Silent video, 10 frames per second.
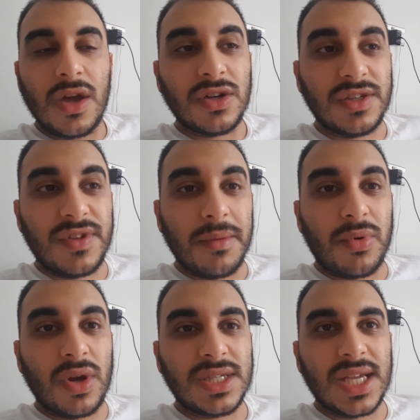Because if the
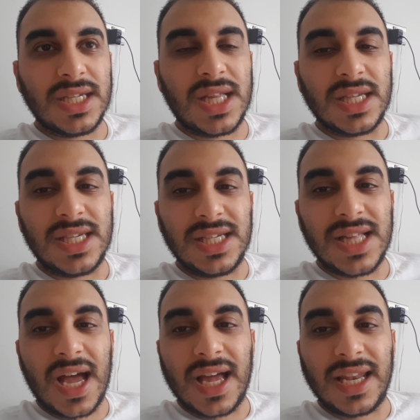employer sees
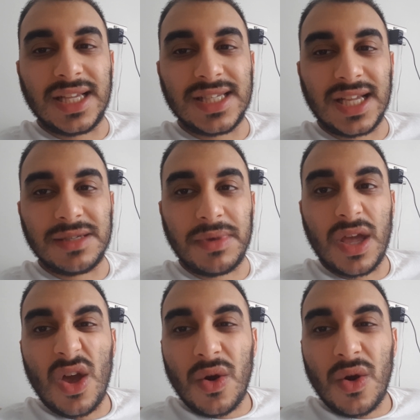that and they say to me,